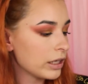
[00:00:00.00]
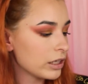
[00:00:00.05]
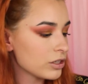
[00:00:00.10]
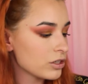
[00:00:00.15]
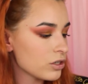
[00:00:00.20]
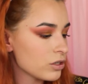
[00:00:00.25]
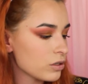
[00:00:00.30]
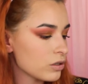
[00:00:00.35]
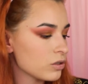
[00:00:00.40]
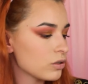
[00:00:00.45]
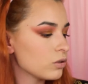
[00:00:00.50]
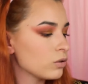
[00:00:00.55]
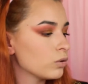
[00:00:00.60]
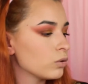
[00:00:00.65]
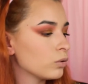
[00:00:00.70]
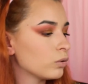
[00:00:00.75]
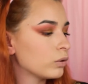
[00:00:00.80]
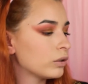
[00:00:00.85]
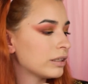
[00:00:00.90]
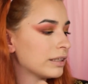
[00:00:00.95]

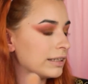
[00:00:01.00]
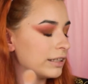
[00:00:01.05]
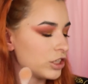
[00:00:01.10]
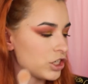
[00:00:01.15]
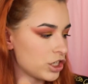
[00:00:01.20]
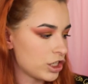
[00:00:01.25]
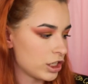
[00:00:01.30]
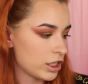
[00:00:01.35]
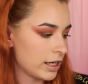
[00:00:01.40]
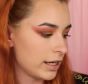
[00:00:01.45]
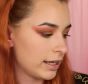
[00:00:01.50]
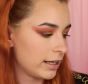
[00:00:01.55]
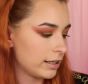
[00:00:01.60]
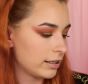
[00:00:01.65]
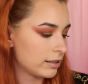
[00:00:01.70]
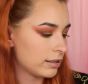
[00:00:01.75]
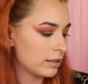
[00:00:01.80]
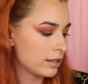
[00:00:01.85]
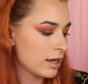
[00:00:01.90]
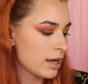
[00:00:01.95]
into the
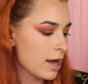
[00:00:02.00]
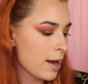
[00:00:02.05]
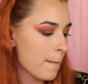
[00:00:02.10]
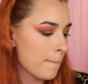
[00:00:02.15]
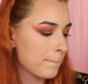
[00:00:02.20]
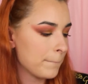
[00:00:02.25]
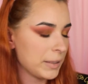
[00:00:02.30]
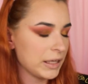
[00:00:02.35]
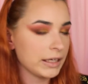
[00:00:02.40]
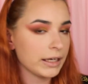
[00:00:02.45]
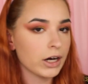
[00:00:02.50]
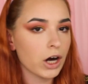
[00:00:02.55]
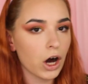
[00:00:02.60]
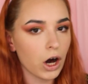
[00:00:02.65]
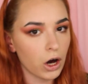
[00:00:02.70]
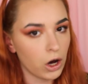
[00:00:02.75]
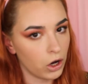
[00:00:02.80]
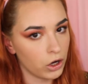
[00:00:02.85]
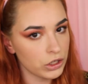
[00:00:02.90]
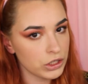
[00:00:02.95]
shade Pink
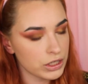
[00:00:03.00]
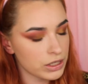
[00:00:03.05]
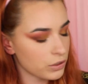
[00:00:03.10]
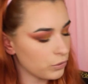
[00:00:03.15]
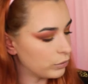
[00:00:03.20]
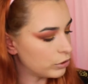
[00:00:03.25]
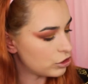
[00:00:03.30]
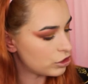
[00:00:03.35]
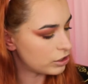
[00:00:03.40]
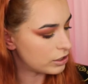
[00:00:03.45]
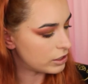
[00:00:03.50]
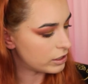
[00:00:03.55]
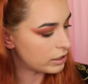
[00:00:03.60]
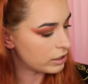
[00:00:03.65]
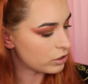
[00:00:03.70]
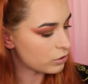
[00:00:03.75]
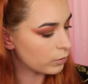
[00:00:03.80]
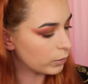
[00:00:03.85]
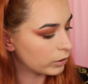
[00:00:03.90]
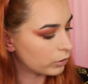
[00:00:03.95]
Hot, which is
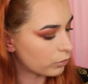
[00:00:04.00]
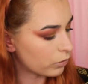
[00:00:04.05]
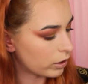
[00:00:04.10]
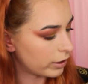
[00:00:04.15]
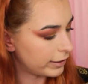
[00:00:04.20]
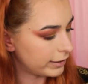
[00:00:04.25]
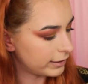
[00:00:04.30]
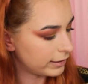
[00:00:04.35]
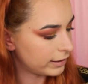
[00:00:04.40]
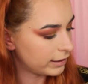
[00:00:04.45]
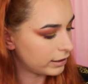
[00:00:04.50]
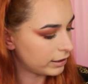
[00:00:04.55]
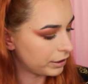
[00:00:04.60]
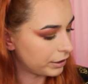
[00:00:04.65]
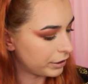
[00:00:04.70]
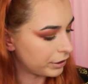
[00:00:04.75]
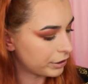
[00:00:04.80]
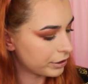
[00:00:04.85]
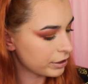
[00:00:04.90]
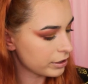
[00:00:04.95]
this one right
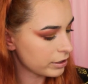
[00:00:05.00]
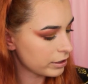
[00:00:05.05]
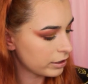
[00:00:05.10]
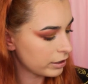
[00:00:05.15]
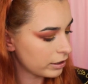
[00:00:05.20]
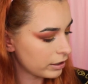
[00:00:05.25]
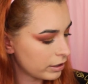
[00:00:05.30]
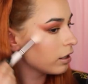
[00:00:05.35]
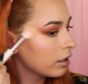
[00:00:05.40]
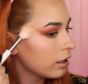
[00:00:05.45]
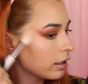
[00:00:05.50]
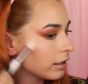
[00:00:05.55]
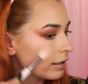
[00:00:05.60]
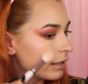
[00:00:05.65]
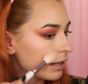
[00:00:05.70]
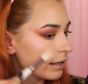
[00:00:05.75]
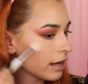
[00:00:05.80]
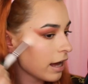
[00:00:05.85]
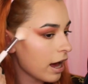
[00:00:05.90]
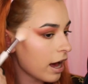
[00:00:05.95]
here,
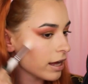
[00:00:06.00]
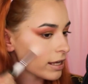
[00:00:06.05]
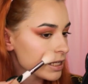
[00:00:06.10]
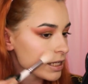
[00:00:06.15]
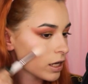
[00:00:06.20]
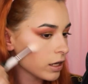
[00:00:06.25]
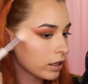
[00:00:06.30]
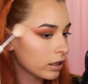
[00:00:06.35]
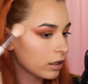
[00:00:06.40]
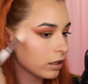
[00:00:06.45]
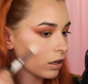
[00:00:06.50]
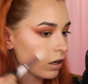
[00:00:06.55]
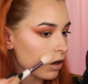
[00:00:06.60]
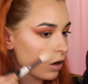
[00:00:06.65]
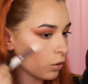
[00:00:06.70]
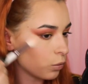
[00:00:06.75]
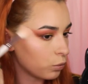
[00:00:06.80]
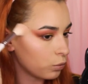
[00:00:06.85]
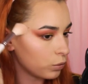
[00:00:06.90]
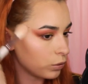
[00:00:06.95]
that has like
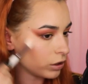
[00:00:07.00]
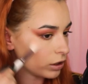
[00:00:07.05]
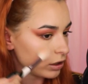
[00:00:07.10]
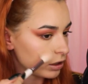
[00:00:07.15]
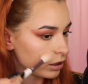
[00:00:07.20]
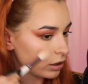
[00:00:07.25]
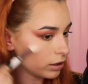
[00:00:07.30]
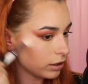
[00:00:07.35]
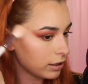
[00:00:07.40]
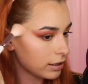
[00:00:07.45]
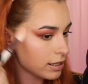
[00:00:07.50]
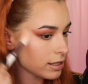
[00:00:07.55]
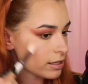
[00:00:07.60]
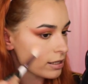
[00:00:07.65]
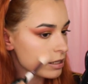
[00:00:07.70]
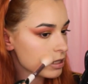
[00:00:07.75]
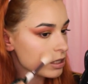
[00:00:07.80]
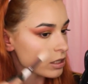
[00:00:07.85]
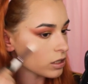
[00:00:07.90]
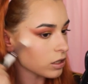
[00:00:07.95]
a really
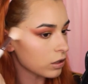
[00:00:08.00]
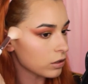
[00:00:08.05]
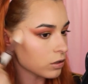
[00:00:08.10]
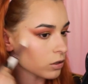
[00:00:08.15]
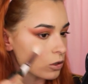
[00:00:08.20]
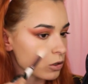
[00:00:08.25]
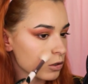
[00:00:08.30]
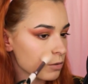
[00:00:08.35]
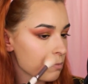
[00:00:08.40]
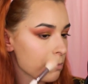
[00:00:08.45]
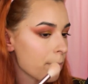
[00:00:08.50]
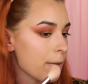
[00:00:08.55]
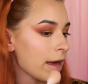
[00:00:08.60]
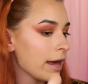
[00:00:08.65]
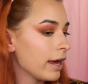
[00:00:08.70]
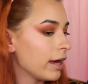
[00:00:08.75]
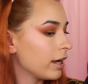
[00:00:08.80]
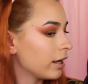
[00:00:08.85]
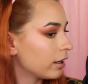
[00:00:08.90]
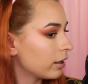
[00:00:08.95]
subtle
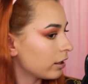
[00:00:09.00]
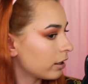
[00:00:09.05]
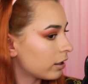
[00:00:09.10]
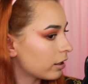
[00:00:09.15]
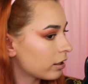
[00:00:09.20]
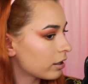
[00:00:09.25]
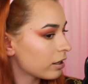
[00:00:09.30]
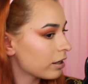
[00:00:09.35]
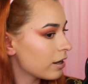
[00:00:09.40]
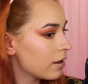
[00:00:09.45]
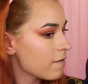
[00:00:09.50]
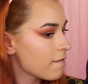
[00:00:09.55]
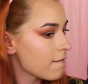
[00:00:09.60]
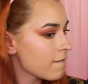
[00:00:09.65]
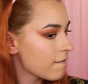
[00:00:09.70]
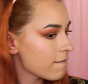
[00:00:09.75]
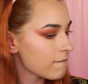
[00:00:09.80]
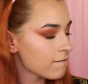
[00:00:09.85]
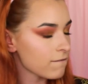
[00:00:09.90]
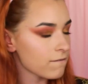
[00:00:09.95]
pink
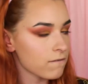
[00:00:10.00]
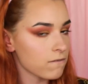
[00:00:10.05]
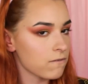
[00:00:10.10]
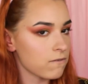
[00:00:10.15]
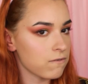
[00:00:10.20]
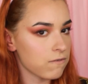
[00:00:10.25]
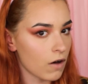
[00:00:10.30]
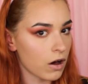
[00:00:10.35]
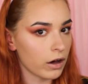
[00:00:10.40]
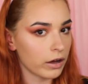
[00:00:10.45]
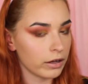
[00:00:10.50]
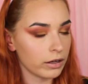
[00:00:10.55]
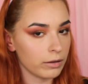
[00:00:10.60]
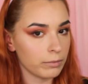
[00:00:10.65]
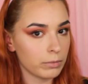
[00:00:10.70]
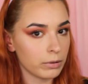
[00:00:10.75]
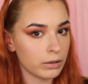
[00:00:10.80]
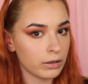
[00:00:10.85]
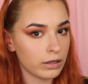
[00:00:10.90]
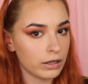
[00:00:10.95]
vibe.
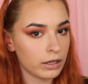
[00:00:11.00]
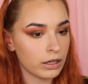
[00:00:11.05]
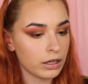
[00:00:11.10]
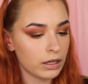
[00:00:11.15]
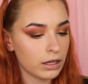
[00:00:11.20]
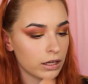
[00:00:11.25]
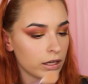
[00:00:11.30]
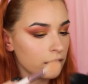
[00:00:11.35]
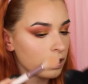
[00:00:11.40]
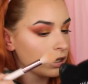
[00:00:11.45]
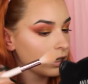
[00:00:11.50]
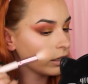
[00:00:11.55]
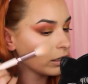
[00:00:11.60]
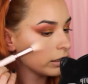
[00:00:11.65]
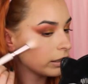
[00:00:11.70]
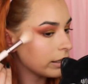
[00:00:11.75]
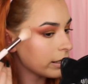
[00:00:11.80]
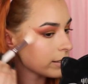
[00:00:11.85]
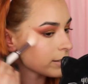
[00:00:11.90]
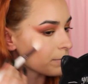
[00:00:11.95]

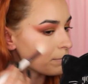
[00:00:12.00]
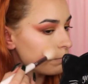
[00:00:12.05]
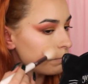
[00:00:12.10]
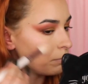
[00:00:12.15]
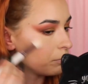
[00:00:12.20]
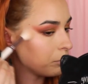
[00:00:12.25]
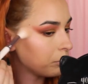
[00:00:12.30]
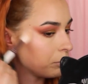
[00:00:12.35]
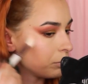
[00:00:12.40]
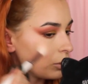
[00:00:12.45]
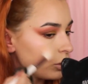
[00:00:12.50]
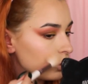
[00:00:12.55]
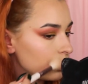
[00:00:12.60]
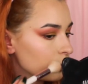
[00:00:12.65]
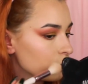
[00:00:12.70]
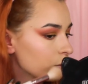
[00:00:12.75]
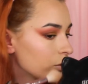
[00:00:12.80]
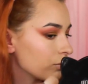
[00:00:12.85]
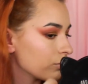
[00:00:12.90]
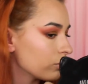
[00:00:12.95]
That's
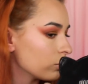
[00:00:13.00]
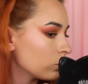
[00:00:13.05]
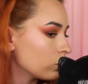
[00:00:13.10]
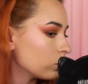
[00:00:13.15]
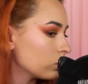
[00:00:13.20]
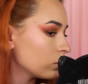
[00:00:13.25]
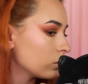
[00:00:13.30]
beautiful.